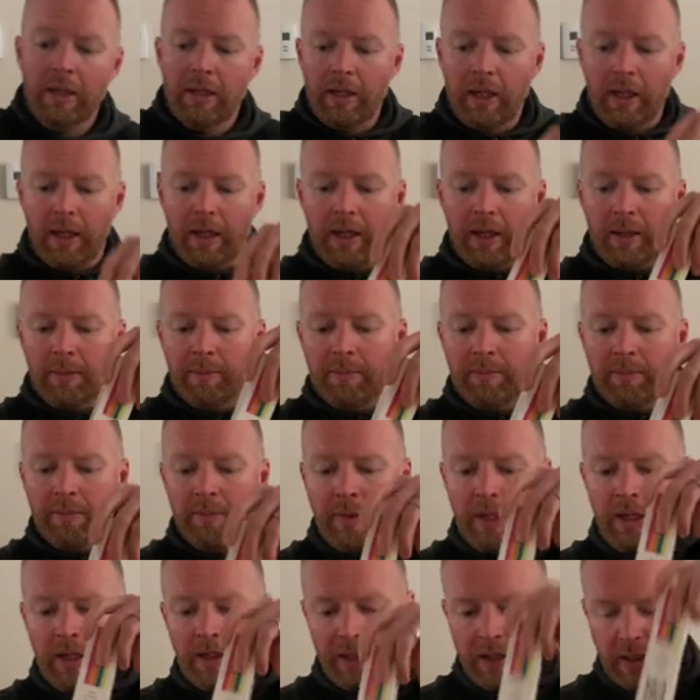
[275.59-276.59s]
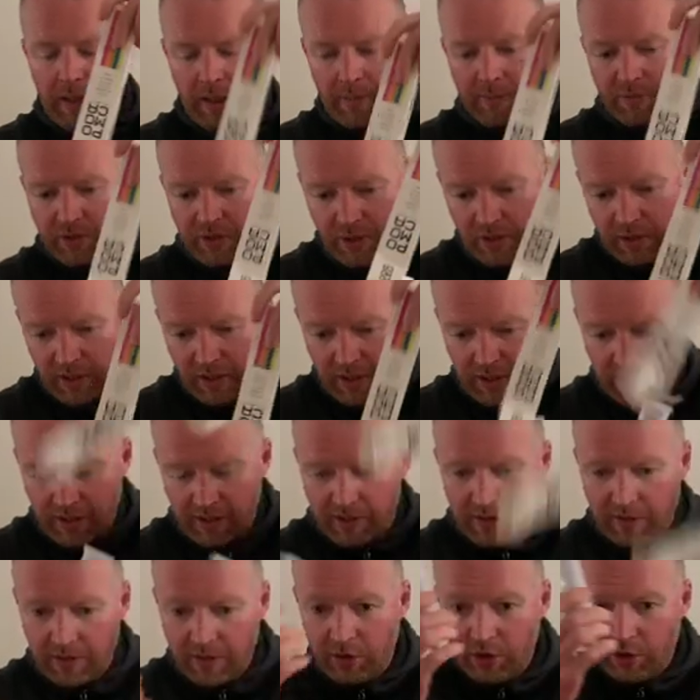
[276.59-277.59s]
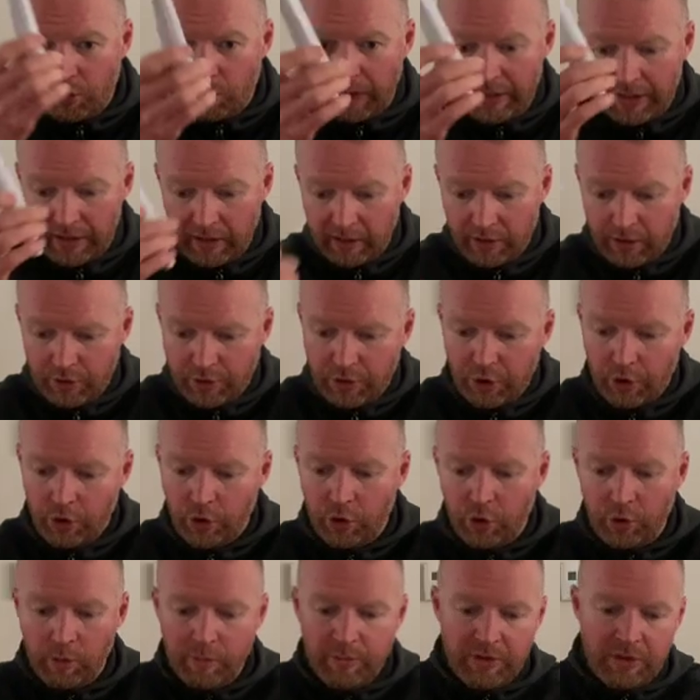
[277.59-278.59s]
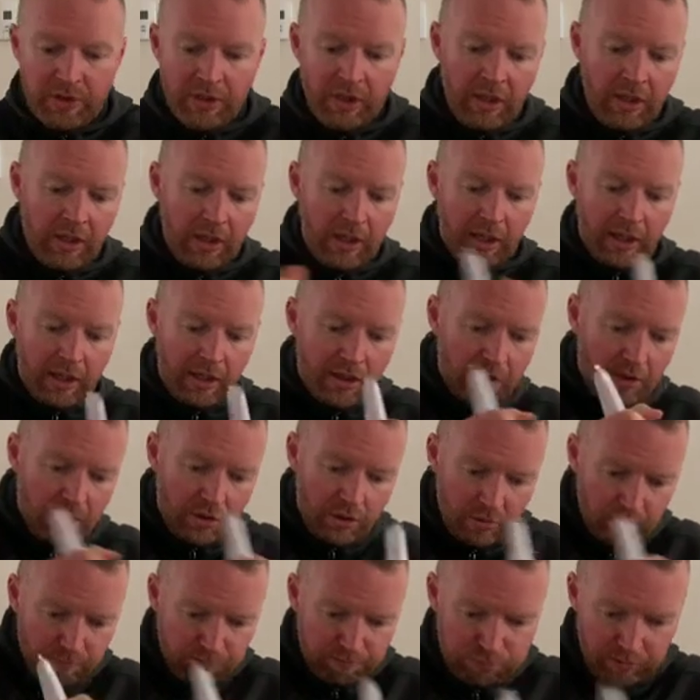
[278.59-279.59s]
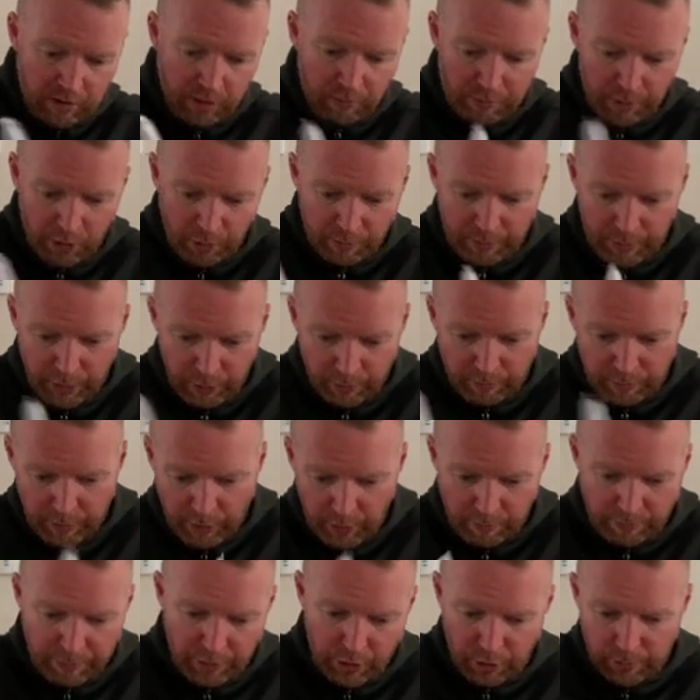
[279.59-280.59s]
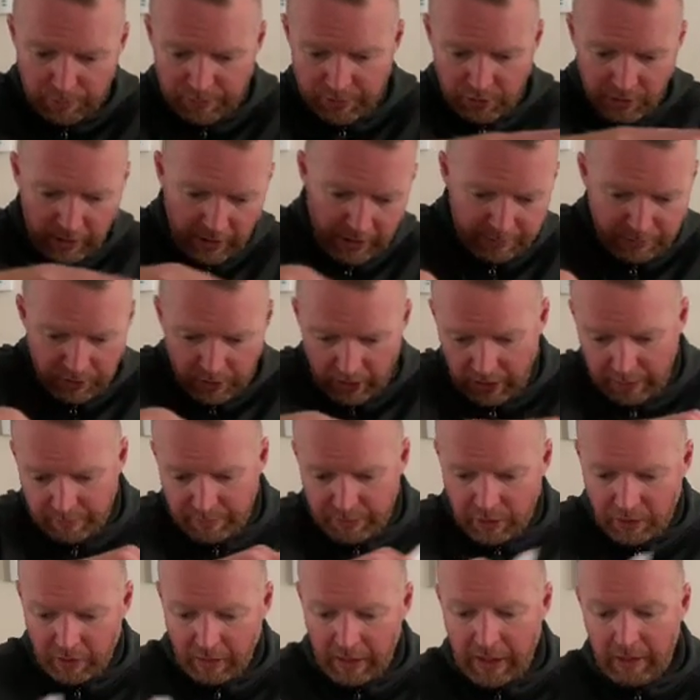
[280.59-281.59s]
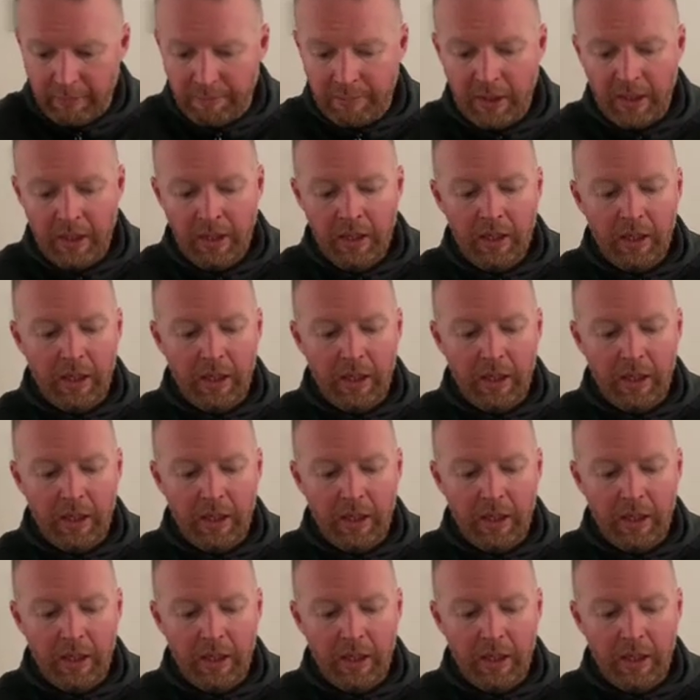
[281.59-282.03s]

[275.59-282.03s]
Comes in these sweet little tubes, and you bloop, bloop, bloop, bloop, bloop, scrape, scrape, scrape,